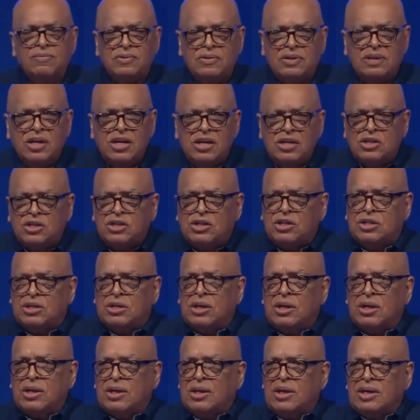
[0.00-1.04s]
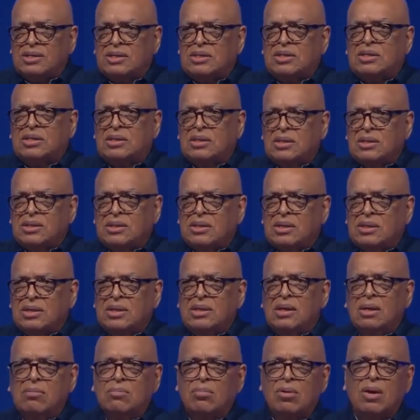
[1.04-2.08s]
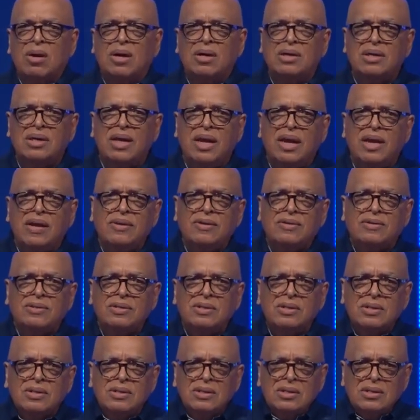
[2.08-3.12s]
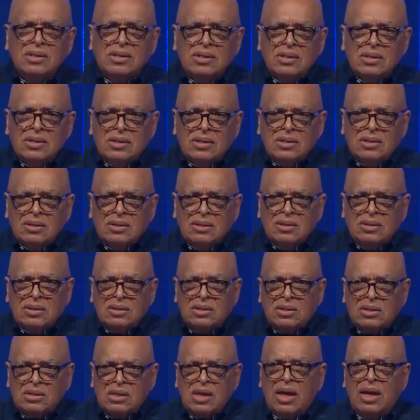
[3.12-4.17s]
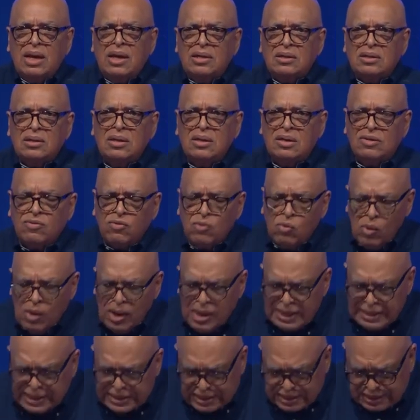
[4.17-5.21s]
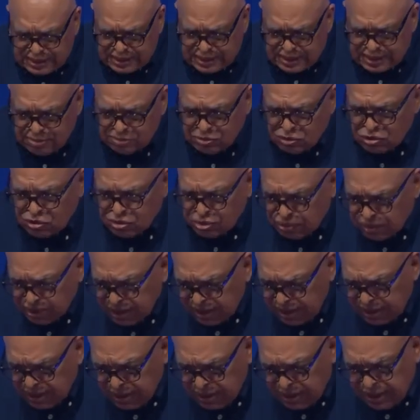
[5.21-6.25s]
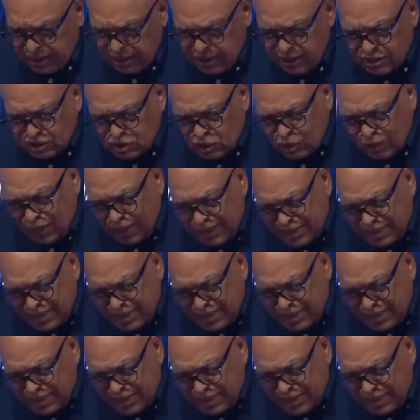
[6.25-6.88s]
of teach us to number our days, deciding to live wisely, number three, is